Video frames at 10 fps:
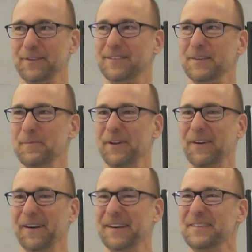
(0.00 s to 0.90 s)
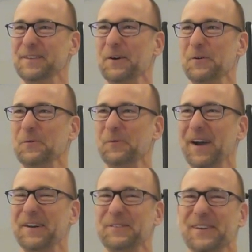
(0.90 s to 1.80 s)
this seminar. So
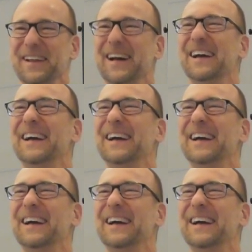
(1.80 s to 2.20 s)
why don't we